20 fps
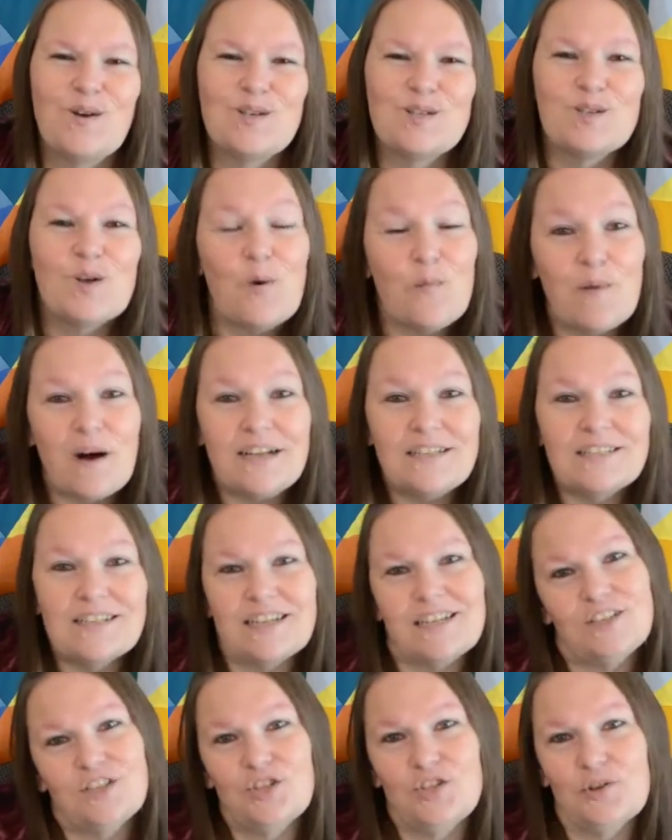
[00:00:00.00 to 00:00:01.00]
So much
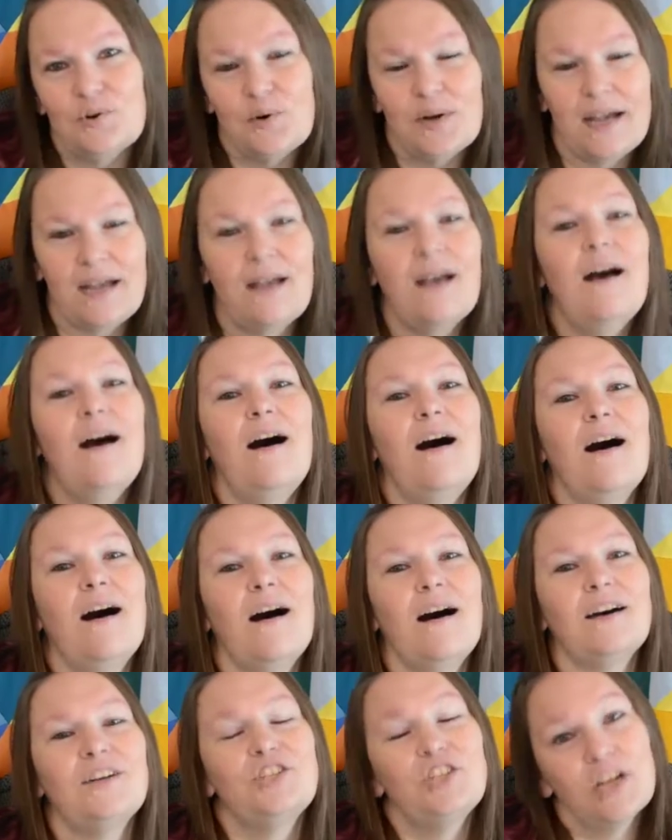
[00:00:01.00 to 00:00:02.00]
enjoy
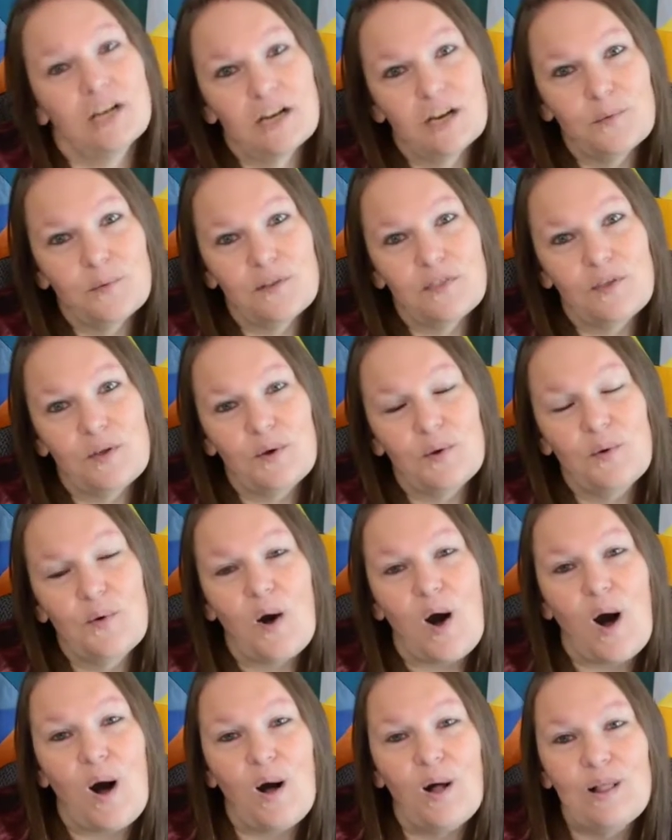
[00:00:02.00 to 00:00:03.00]
sharing with you
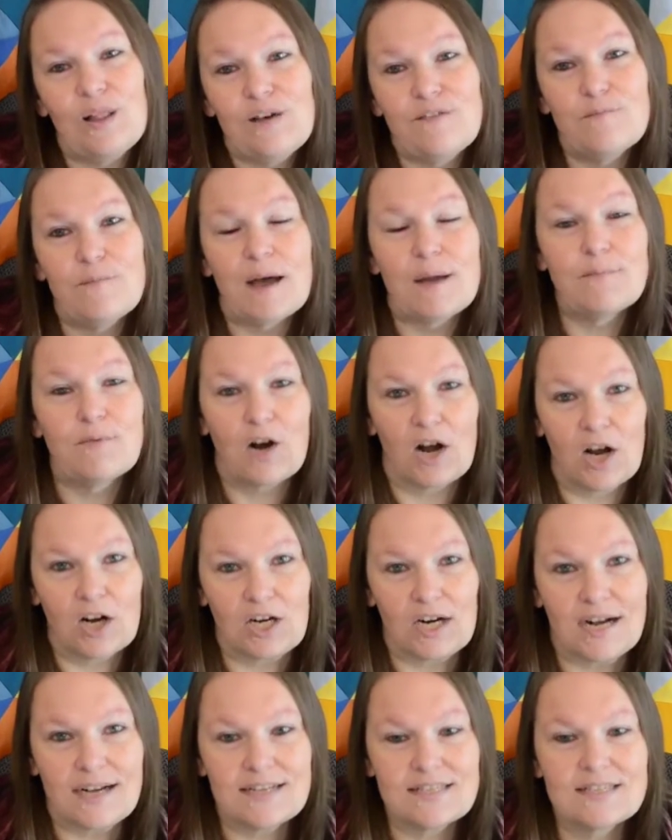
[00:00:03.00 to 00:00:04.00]
all of my
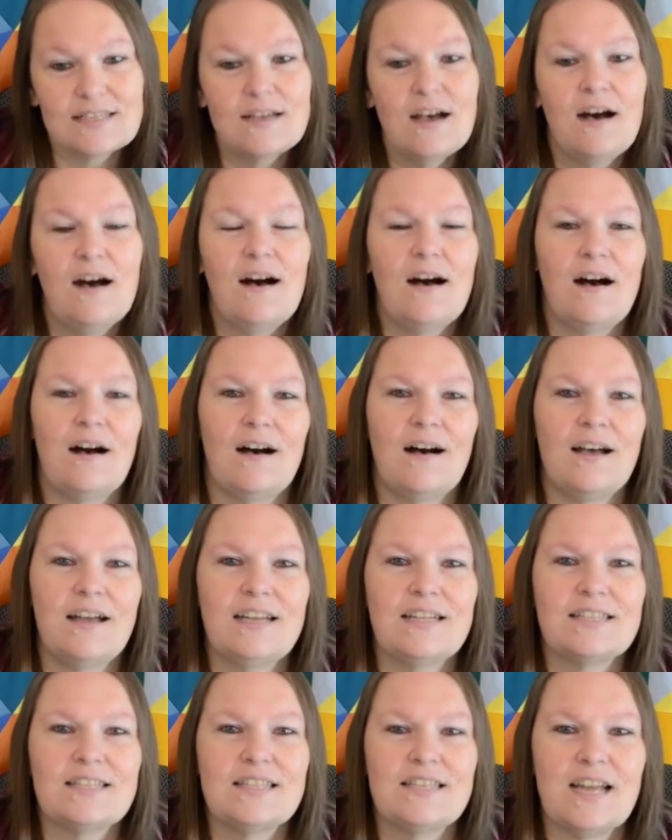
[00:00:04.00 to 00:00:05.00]
progress.
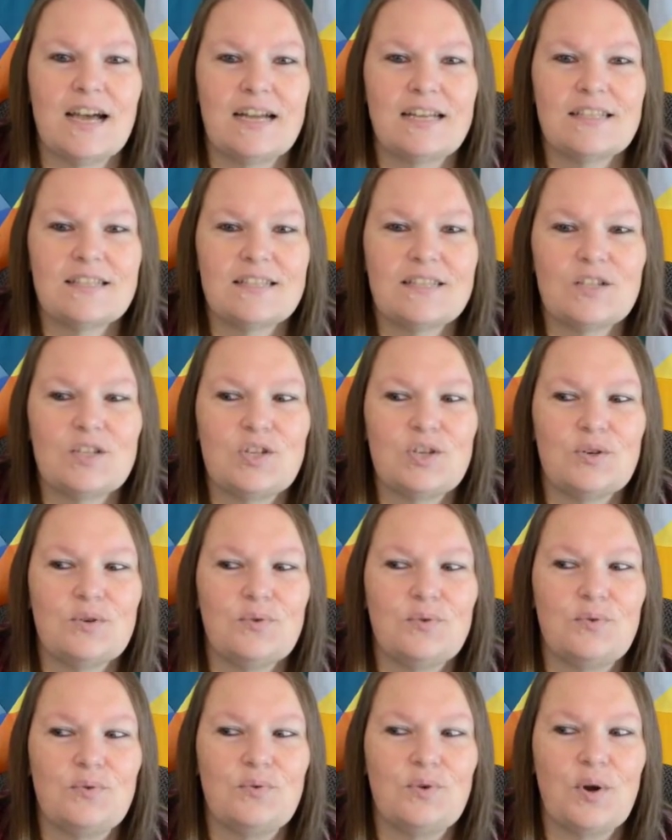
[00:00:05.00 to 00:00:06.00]
It's nice
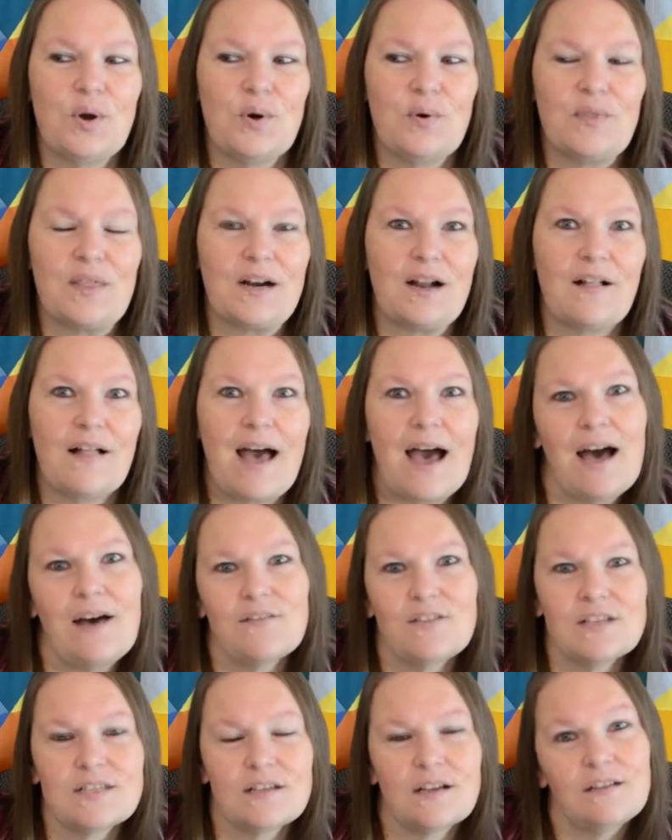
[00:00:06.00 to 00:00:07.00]
to know that I'll
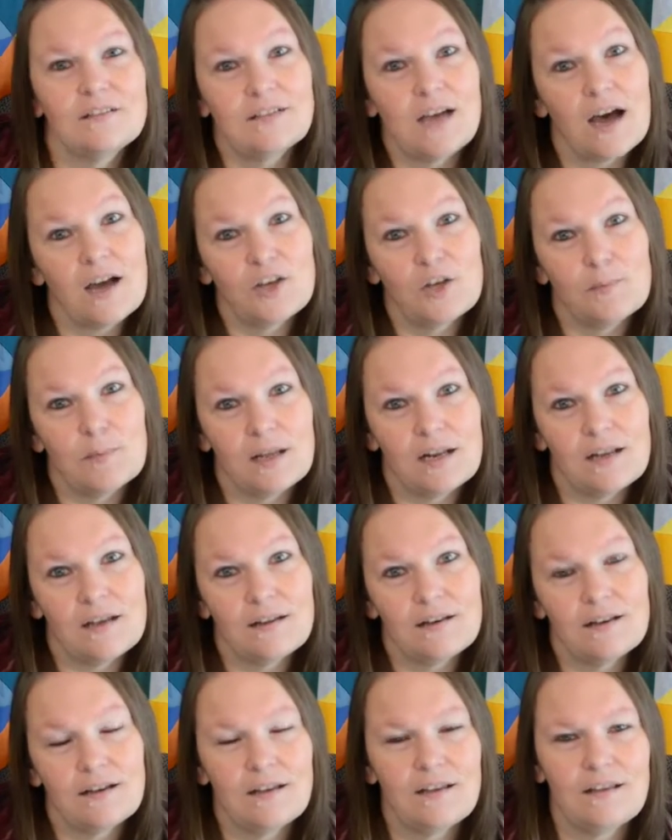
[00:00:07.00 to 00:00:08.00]
have this all
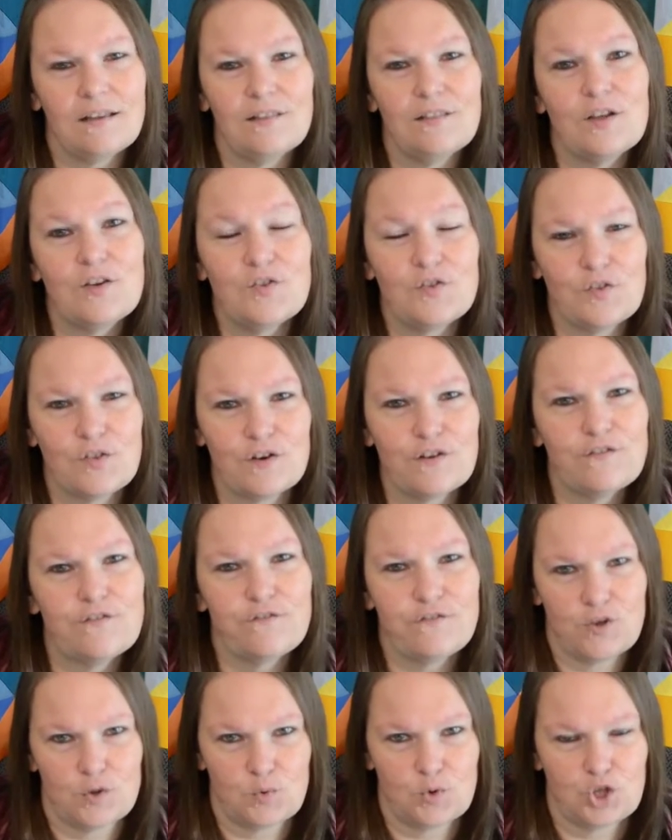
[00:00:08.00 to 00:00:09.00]
documented in the
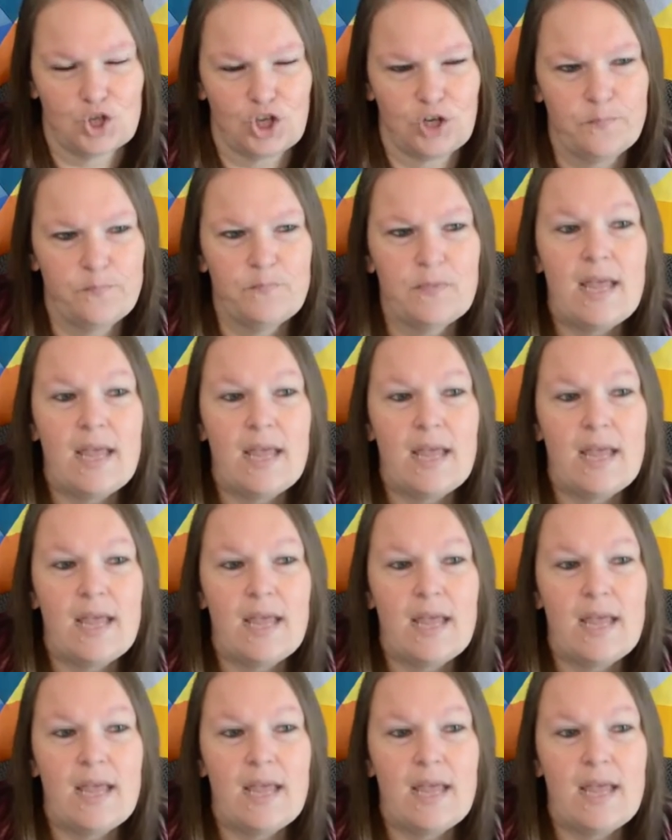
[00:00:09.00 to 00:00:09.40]
future.